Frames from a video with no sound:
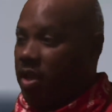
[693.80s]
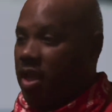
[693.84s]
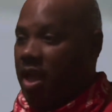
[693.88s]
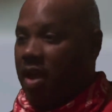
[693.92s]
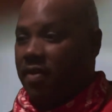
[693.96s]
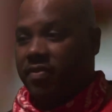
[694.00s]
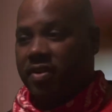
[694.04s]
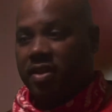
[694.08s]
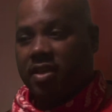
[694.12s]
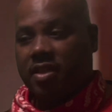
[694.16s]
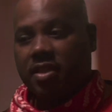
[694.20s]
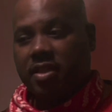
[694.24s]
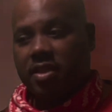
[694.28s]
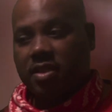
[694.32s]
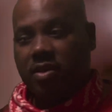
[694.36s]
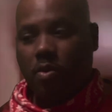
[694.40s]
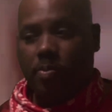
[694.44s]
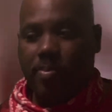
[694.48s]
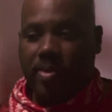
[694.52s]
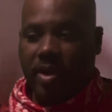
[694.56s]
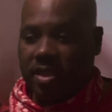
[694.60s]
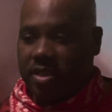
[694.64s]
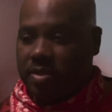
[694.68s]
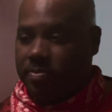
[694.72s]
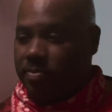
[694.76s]
having a good, go
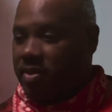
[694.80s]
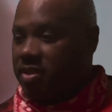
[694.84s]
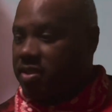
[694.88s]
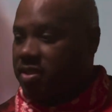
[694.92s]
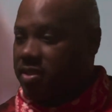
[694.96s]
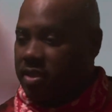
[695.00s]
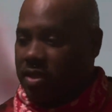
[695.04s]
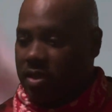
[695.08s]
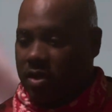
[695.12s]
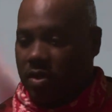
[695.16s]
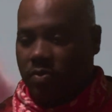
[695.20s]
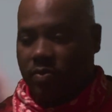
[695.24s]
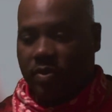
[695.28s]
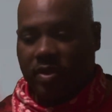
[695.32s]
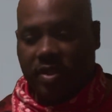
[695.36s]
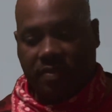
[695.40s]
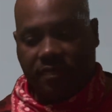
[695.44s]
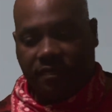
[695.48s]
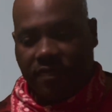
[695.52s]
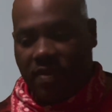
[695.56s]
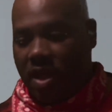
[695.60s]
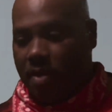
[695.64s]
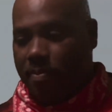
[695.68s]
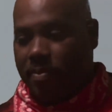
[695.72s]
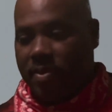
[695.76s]
back to my cell. We're in a
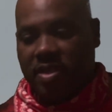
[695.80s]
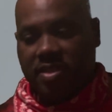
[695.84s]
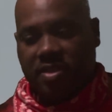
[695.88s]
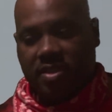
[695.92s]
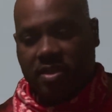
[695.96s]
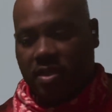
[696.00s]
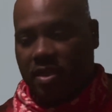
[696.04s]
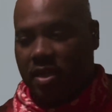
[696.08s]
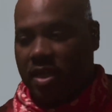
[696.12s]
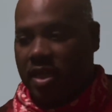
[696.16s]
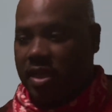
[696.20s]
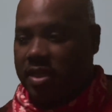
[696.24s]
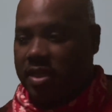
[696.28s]
5-man cell, like